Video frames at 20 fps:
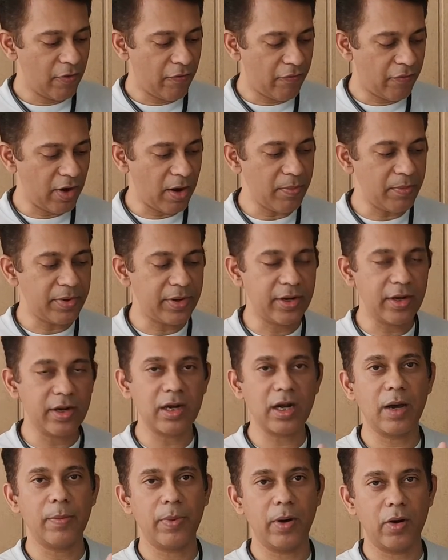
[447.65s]
from
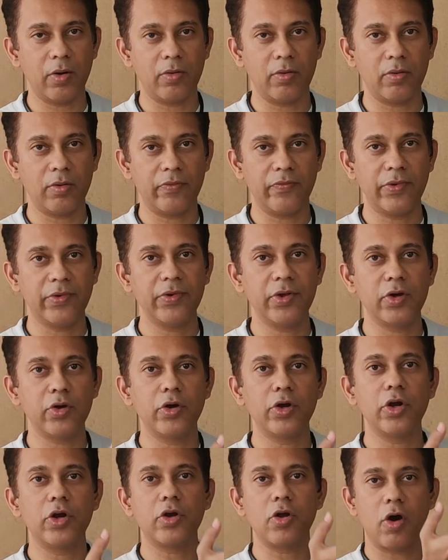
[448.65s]
here above, when you're
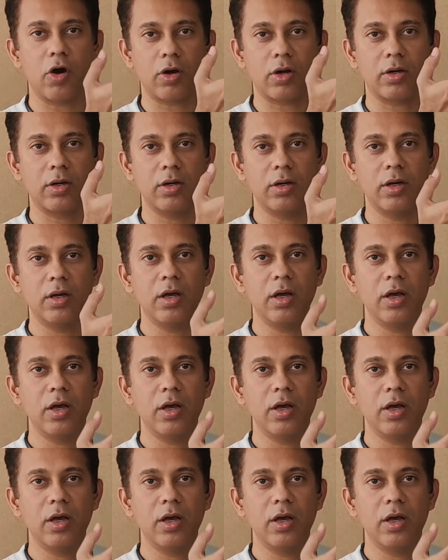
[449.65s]
going to talk,